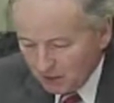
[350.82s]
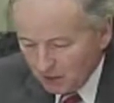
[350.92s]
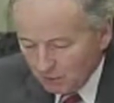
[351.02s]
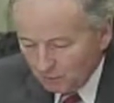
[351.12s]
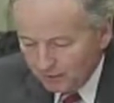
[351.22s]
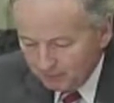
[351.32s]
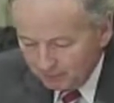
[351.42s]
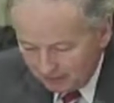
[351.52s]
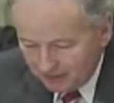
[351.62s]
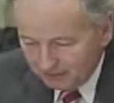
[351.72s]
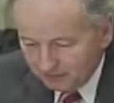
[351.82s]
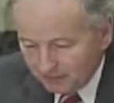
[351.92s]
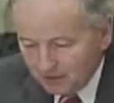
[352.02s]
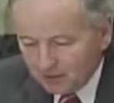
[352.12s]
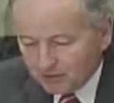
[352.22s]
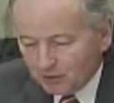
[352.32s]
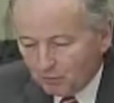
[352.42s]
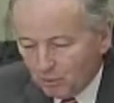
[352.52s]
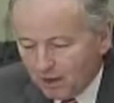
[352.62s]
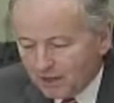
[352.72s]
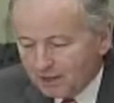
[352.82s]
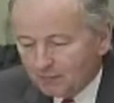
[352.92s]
We believe that one